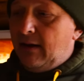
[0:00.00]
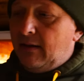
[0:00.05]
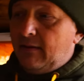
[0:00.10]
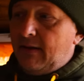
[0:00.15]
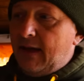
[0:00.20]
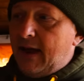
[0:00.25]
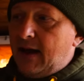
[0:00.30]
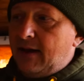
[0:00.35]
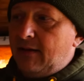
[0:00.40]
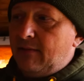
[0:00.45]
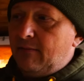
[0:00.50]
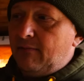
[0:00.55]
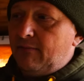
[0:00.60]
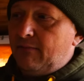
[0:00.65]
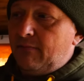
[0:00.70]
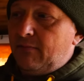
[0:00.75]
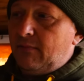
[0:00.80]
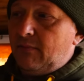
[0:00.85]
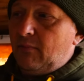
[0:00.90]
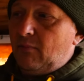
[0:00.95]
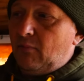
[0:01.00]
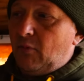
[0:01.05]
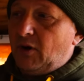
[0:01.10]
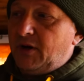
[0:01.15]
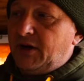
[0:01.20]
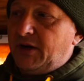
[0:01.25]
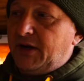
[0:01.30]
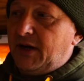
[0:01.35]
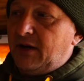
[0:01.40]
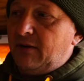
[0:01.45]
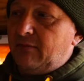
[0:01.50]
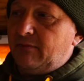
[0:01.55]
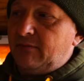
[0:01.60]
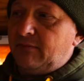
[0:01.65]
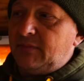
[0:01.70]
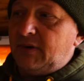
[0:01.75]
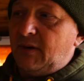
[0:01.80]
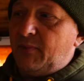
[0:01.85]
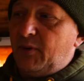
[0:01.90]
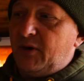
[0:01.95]
then what you do,
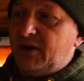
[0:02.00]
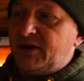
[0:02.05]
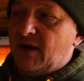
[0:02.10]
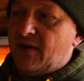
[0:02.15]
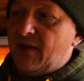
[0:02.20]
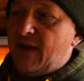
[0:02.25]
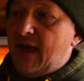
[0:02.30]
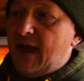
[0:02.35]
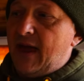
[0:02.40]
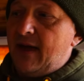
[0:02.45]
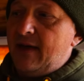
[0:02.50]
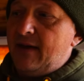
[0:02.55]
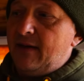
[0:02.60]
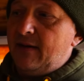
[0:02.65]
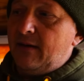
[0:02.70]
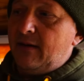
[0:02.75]
you put it on there,